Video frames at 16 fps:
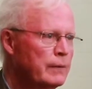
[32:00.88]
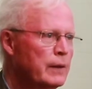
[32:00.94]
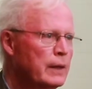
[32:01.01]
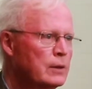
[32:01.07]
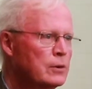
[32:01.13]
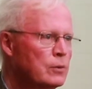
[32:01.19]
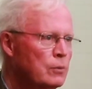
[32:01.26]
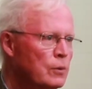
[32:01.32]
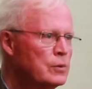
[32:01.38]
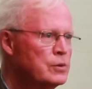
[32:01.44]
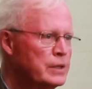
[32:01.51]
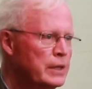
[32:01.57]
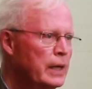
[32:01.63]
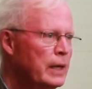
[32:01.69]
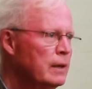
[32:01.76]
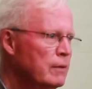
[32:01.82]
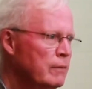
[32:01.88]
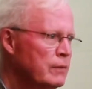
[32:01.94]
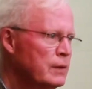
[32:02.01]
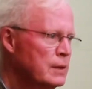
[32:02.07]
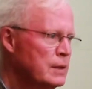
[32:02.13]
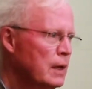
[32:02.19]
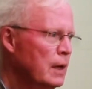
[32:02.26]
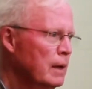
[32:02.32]
And then towards the end
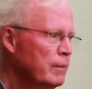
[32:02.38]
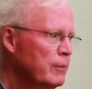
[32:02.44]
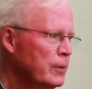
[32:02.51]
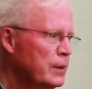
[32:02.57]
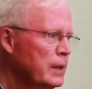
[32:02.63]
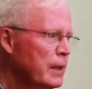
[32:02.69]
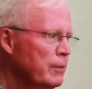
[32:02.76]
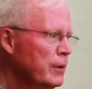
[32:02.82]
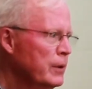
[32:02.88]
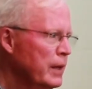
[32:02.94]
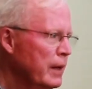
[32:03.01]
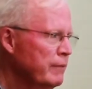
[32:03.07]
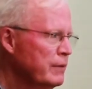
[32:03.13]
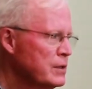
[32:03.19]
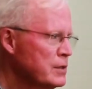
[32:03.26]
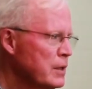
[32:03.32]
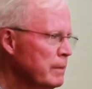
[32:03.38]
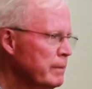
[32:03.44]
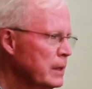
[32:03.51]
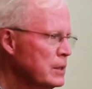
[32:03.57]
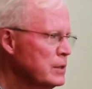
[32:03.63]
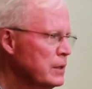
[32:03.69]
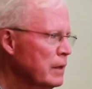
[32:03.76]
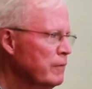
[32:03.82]
of the time, when they weren't having so
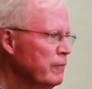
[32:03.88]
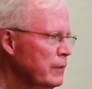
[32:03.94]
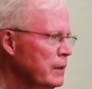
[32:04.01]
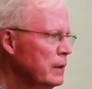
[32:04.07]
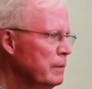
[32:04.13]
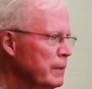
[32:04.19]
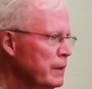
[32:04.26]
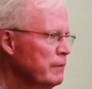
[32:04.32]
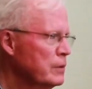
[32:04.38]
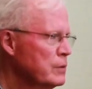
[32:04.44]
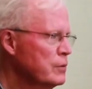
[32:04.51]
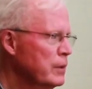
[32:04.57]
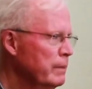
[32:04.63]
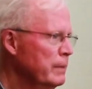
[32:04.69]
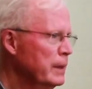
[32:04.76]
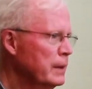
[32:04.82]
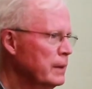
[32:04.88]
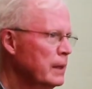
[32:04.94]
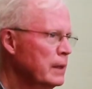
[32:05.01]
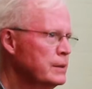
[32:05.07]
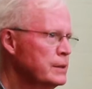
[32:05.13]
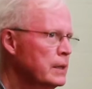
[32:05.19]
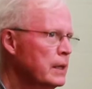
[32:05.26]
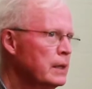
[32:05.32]
much, they'd feel a bit of a trembling
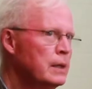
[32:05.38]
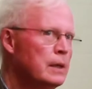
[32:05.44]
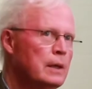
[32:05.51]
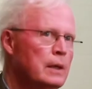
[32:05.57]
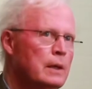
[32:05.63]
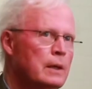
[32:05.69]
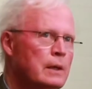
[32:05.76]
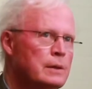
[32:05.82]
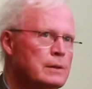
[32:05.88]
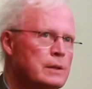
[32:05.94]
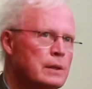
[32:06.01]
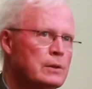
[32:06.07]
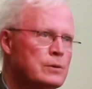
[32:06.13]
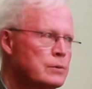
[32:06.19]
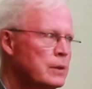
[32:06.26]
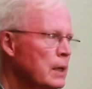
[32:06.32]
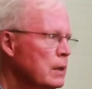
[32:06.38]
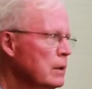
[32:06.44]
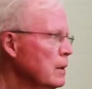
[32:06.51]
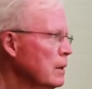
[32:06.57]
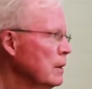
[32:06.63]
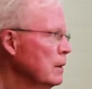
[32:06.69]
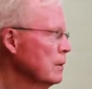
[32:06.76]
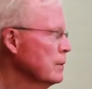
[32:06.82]
and they'd say, is that a
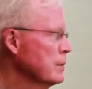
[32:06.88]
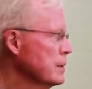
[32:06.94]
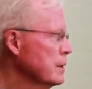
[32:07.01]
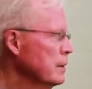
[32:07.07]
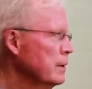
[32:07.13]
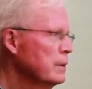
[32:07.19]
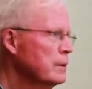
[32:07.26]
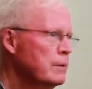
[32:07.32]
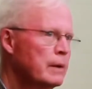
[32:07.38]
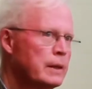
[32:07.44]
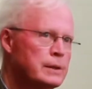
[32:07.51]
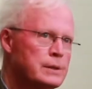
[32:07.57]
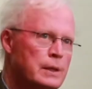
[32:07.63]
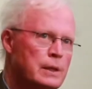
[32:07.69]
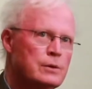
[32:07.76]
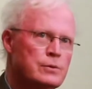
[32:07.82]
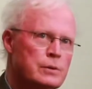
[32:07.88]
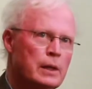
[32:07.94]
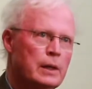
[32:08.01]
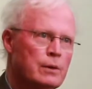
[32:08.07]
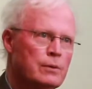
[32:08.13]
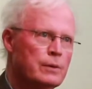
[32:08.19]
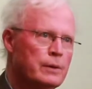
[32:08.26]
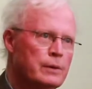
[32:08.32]
truck or is it an earthquake? Is that a
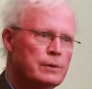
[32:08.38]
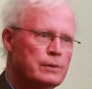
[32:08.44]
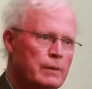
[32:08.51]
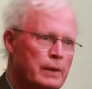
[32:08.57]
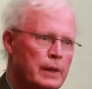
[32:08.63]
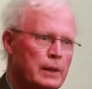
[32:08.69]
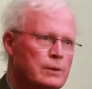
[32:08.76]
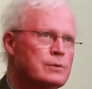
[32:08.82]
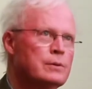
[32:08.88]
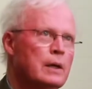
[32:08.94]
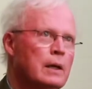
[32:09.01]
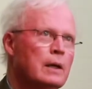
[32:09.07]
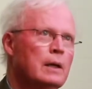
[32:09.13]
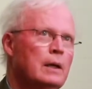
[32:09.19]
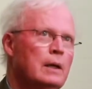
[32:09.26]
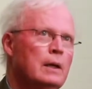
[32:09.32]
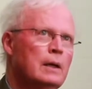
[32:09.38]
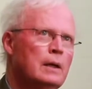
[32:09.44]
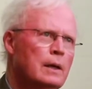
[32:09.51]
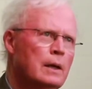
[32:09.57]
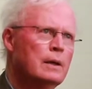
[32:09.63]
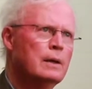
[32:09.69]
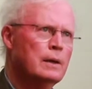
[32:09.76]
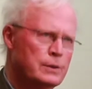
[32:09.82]
truck or an earthquake? A truck.
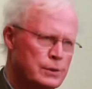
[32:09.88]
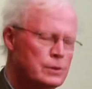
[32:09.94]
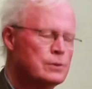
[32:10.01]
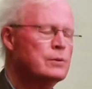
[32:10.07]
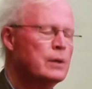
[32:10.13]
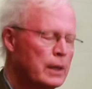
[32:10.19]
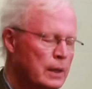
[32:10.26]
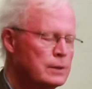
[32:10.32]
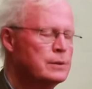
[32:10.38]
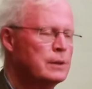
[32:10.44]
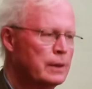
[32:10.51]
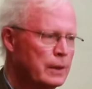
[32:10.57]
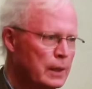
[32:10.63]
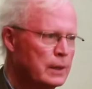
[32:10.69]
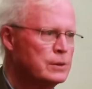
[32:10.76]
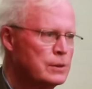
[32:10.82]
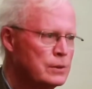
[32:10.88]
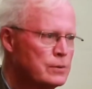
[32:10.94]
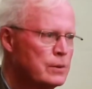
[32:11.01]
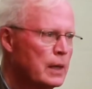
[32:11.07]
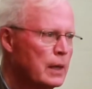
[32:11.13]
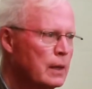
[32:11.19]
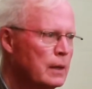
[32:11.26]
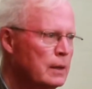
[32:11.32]
It's a truck. It's okay. It's a
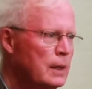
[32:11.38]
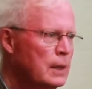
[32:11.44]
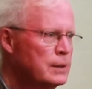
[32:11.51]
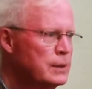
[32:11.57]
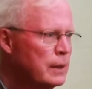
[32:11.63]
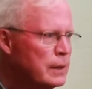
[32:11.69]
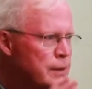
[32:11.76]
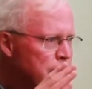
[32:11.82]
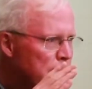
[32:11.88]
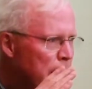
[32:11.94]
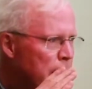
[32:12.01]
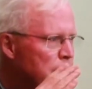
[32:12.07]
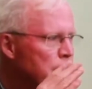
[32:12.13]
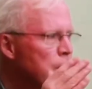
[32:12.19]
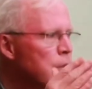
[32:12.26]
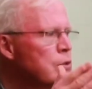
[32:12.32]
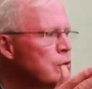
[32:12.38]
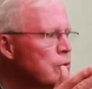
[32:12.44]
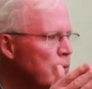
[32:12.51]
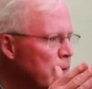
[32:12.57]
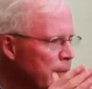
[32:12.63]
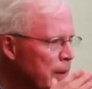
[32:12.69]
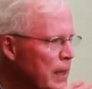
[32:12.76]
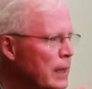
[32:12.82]
truck. So they started to
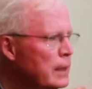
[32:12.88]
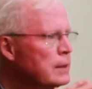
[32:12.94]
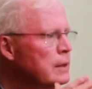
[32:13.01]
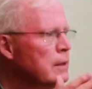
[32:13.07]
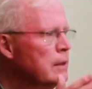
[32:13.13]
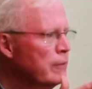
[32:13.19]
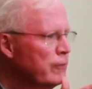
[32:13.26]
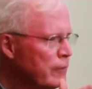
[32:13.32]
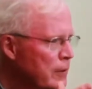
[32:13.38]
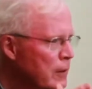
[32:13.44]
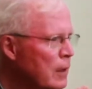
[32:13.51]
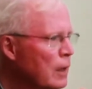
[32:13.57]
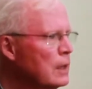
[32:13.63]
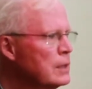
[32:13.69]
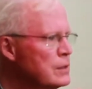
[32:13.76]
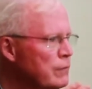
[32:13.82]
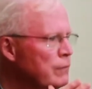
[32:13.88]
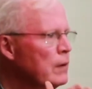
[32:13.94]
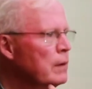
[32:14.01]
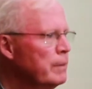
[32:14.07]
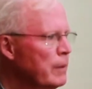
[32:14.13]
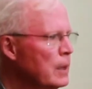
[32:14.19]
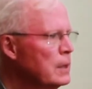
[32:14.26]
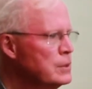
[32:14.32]
discriminate the different kinds of
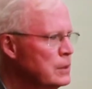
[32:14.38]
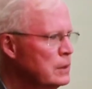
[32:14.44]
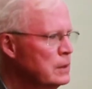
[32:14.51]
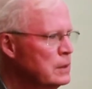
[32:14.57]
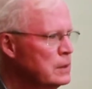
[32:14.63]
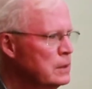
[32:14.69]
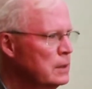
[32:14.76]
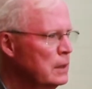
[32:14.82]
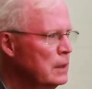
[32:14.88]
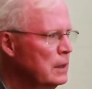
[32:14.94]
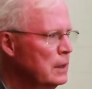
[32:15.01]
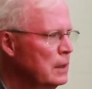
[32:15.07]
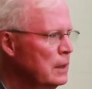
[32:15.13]
vibrations.